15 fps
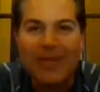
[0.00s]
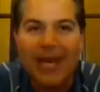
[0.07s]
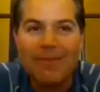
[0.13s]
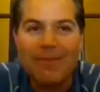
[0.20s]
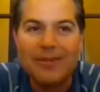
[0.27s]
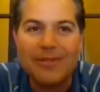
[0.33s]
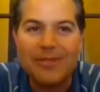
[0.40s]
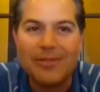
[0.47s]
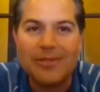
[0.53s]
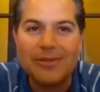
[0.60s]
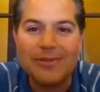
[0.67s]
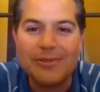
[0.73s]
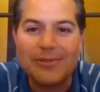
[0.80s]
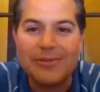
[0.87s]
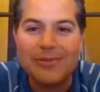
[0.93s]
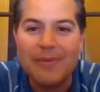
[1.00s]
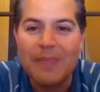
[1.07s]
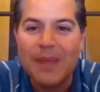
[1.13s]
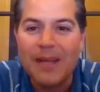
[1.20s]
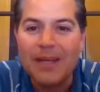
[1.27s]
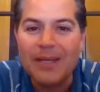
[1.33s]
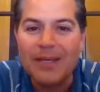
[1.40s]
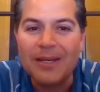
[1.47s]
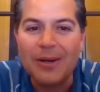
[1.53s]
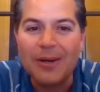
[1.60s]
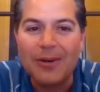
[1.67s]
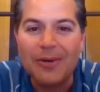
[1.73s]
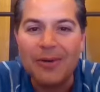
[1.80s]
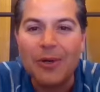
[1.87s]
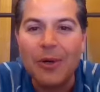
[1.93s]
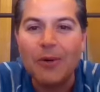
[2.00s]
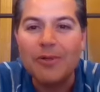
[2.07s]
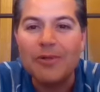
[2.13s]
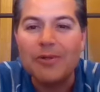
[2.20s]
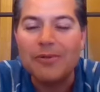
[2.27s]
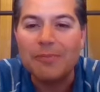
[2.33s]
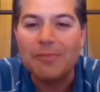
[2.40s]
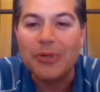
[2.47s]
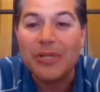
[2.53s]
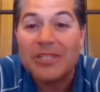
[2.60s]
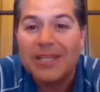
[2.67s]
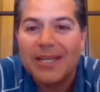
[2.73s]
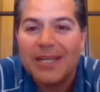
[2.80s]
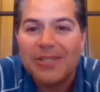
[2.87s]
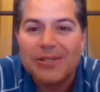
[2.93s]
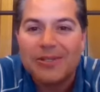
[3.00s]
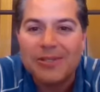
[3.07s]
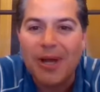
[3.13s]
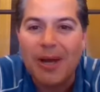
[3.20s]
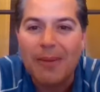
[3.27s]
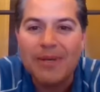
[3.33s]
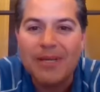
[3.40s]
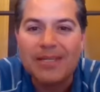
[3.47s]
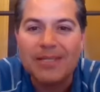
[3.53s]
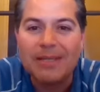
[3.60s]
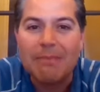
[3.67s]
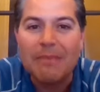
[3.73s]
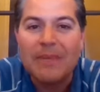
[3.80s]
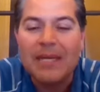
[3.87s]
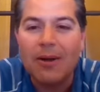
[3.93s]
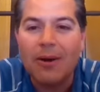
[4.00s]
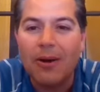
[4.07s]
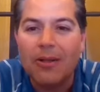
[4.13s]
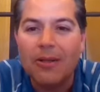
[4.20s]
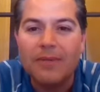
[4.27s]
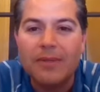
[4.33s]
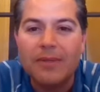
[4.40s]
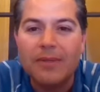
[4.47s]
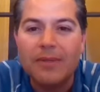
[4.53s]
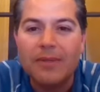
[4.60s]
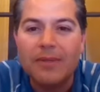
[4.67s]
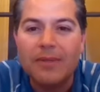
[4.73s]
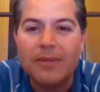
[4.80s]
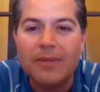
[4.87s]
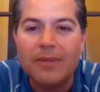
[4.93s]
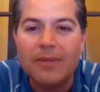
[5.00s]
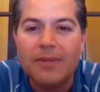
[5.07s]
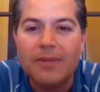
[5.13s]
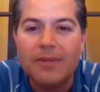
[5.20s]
able to, go to presidential summits and meet all of these great